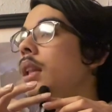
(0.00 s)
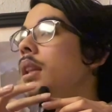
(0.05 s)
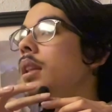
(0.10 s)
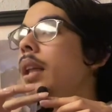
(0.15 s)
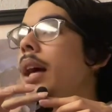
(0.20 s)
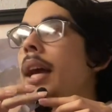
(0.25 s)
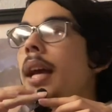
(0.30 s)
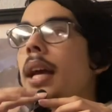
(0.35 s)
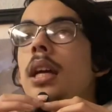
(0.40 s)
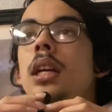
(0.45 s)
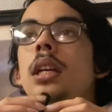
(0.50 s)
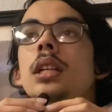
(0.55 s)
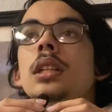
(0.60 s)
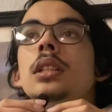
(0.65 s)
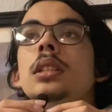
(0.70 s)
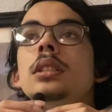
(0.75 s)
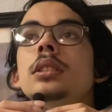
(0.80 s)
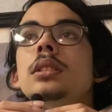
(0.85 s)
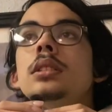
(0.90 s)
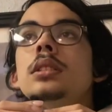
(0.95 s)
Like,
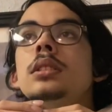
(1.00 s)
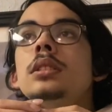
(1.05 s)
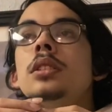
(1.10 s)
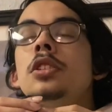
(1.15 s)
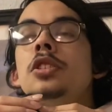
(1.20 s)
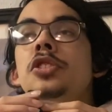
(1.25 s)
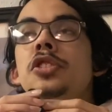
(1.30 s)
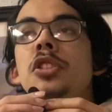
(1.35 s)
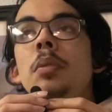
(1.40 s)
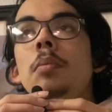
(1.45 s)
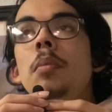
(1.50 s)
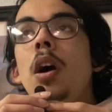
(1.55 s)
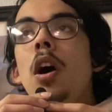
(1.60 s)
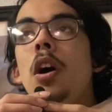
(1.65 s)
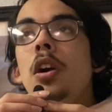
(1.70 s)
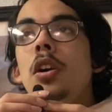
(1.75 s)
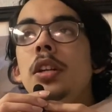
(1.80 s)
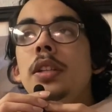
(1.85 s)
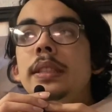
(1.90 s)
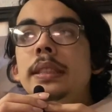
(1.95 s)
there's some
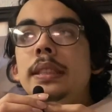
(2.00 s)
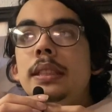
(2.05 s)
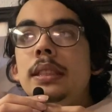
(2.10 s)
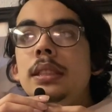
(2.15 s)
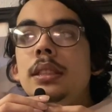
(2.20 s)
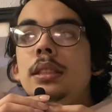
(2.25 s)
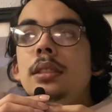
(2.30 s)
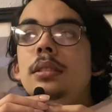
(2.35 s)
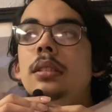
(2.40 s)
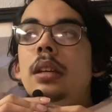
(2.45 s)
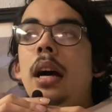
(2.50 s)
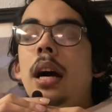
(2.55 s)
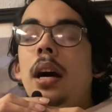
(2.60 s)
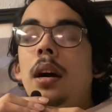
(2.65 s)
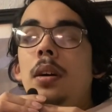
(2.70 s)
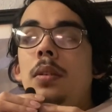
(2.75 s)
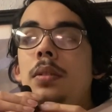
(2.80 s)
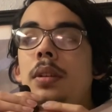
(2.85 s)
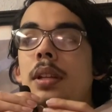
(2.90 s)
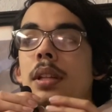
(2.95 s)
artists
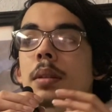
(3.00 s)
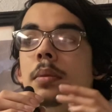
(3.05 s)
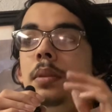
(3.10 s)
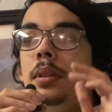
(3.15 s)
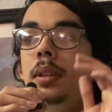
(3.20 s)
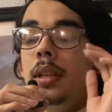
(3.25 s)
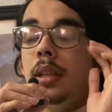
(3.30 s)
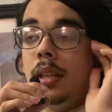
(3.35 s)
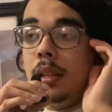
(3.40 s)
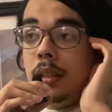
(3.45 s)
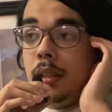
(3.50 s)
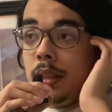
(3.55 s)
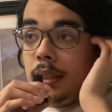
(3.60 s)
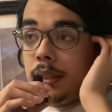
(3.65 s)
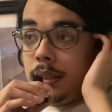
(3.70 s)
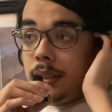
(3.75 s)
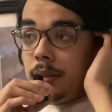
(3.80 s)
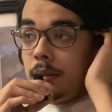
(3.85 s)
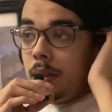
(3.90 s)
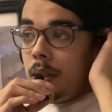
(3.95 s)
out in the, in
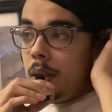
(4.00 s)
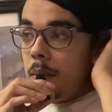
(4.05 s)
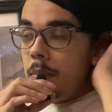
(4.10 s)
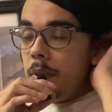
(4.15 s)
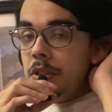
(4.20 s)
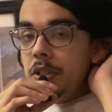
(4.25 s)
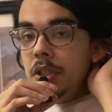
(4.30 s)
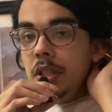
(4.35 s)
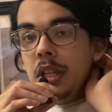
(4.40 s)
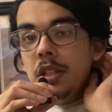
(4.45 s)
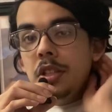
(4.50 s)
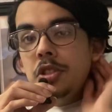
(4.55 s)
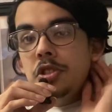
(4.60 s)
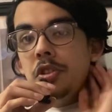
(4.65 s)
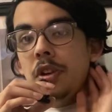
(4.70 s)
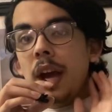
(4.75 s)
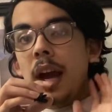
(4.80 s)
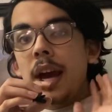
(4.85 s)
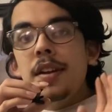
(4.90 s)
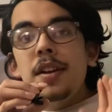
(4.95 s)
this in the music
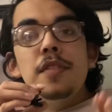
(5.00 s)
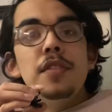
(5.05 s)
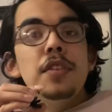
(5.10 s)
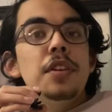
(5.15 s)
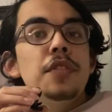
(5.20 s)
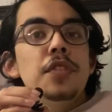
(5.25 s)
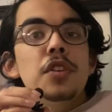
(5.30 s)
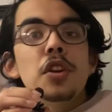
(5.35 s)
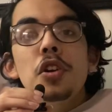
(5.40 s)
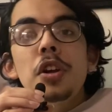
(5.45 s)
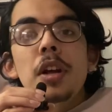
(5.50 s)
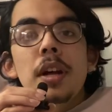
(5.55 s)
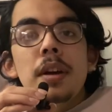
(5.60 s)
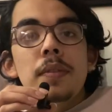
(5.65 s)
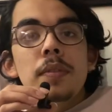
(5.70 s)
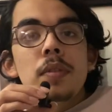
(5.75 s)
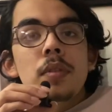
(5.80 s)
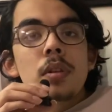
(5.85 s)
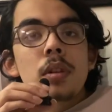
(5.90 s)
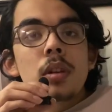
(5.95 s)
industry I never even heard of.
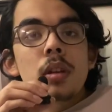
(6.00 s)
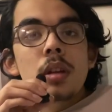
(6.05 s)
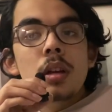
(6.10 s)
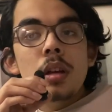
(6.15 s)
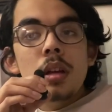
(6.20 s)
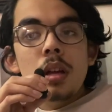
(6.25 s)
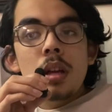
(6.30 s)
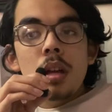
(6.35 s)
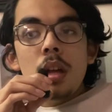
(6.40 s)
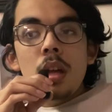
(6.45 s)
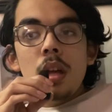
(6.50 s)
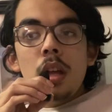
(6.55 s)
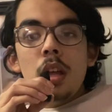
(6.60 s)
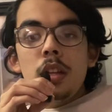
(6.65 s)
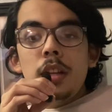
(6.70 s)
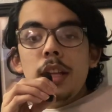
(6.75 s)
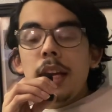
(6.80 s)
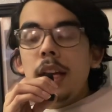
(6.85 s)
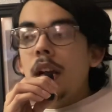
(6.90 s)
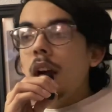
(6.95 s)

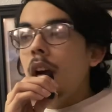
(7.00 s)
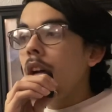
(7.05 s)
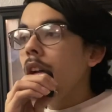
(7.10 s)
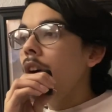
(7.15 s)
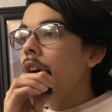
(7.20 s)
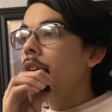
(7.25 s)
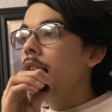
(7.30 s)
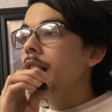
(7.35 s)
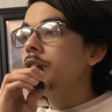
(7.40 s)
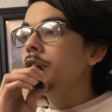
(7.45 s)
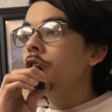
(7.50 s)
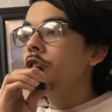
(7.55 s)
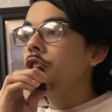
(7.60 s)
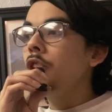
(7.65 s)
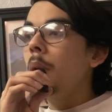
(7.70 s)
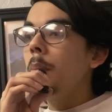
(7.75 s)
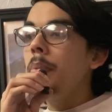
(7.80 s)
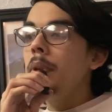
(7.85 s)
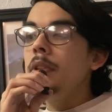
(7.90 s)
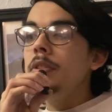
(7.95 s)
Like an artist could
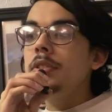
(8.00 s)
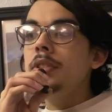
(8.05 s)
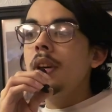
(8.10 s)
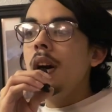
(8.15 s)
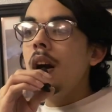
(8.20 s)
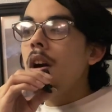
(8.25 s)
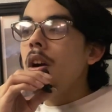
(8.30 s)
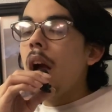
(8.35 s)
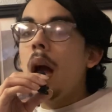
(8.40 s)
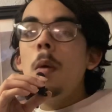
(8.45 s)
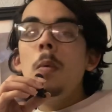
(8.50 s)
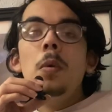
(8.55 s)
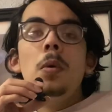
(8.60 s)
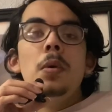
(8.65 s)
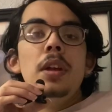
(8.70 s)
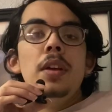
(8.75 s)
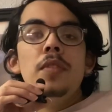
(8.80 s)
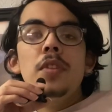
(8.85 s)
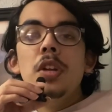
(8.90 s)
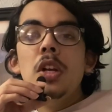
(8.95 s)
drop a new song, I
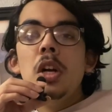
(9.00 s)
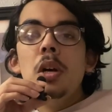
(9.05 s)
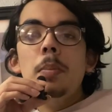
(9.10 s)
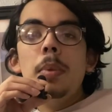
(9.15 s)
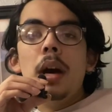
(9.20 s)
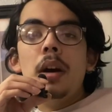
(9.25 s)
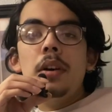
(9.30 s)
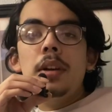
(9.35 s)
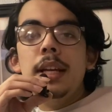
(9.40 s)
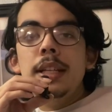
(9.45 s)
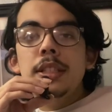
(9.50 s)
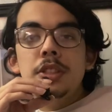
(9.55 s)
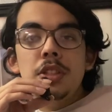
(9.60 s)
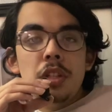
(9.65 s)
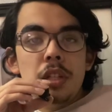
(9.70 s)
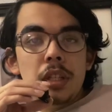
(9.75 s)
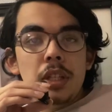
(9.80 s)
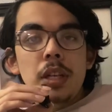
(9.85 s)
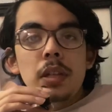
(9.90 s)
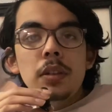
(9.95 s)
won't even know about it
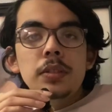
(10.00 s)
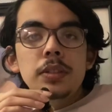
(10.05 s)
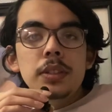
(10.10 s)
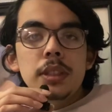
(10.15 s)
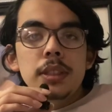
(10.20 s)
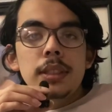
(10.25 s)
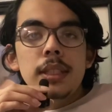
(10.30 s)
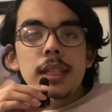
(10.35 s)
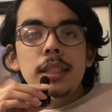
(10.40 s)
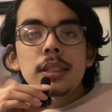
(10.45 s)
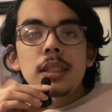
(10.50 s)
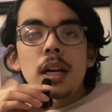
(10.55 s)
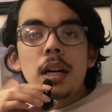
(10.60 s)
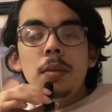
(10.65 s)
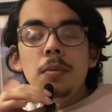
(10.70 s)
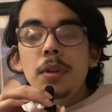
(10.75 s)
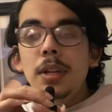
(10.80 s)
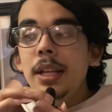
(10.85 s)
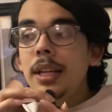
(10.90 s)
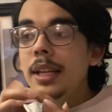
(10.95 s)
until it goes to
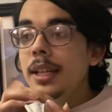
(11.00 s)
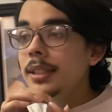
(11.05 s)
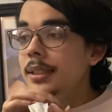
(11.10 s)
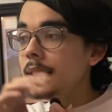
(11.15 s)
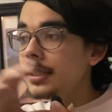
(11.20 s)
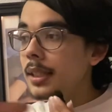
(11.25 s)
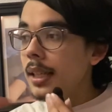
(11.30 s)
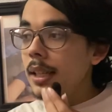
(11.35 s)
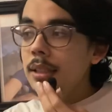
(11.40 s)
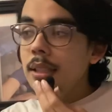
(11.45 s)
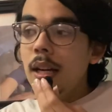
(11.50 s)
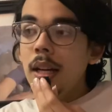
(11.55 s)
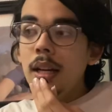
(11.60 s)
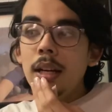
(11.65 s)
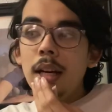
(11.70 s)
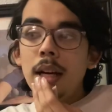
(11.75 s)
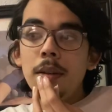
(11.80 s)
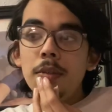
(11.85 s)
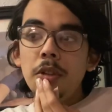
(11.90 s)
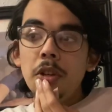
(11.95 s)
TikTok. When it gets to TikTok,
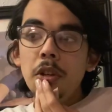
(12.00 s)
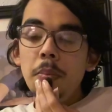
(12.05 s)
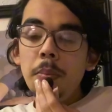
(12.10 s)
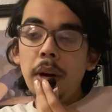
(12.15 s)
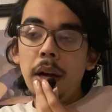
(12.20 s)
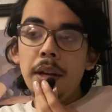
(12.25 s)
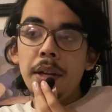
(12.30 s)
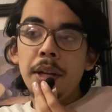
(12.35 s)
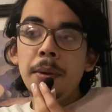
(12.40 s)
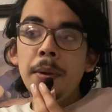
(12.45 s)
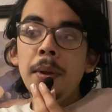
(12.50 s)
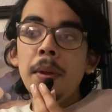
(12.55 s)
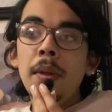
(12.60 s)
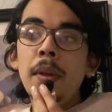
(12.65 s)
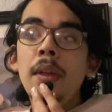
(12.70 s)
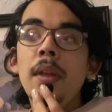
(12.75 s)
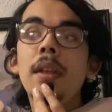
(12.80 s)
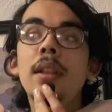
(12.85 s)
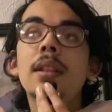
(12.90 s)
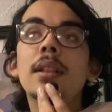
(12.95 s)
I'll know about it.
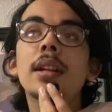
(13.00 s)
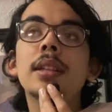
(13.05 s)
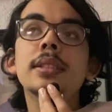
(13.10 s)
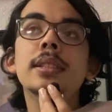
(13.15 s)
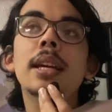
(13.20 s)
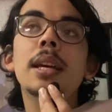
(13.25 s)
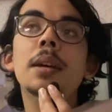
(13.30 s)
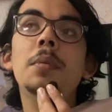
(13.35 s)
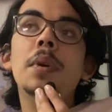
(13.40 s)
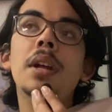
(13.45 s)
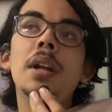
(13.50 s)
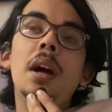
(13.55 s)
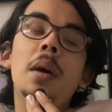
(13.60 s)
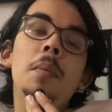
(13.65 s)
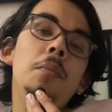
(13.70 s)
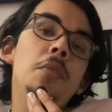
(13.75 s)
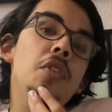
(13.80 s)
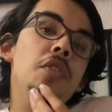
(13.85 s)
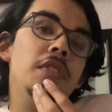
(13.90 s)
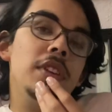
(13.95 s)
That's like when a
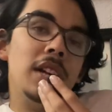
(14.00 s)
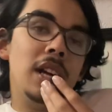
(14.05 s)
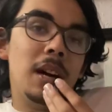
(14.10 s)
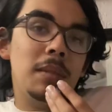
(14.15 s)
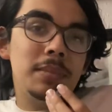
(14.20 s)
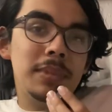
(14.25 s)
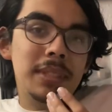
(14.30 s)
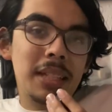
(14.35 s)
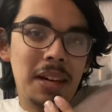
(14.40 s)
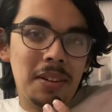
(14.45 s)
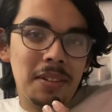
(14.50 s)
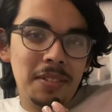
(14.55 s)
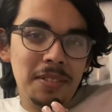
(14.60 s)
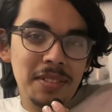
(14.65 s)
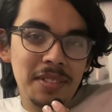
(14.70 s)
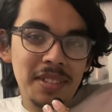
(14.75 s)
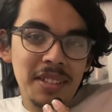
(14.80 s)
movie comes out.